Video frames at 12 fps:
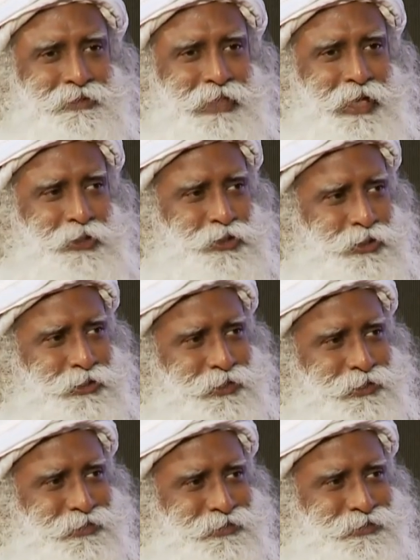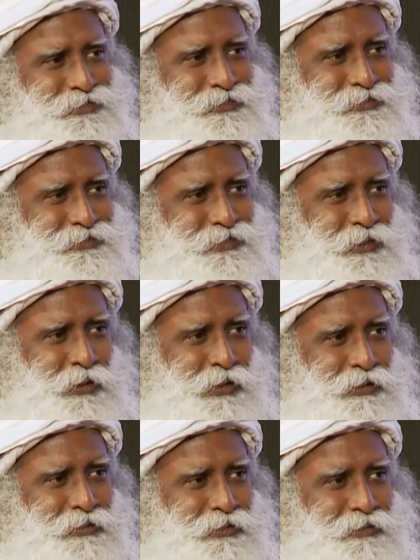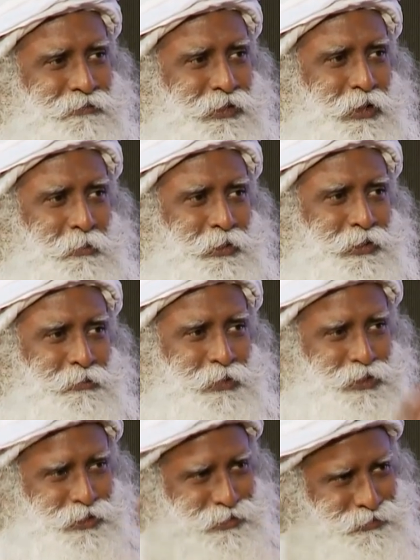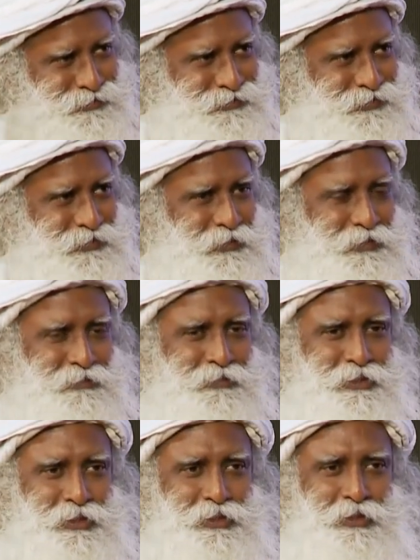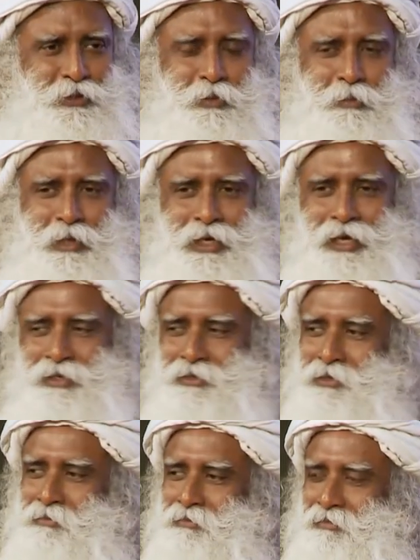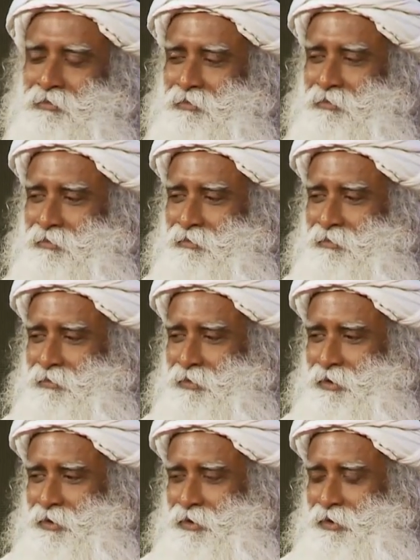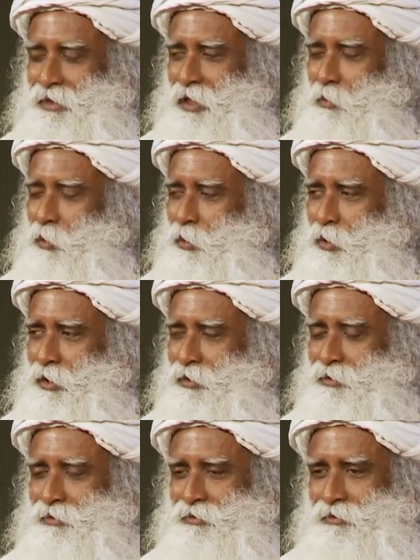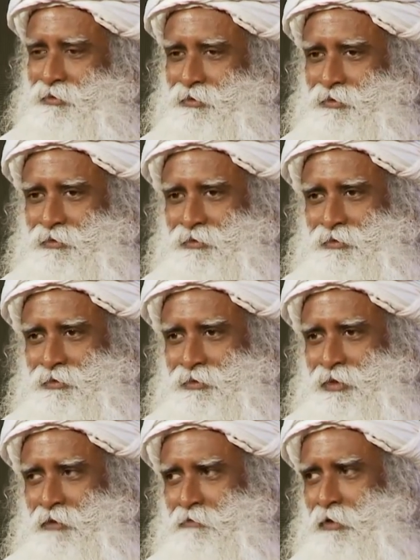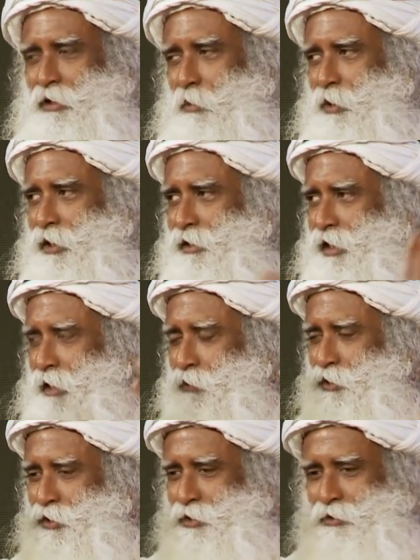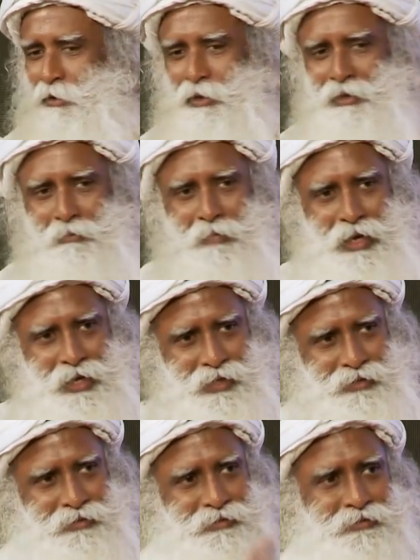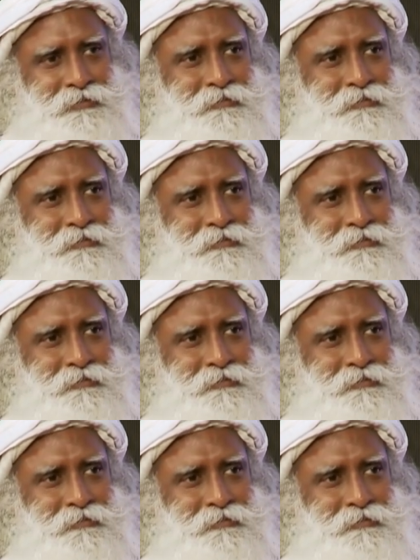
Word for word: gadget or a phenomenal machine, which is the human mechanism, above all, a phenomenal dimension called the mind.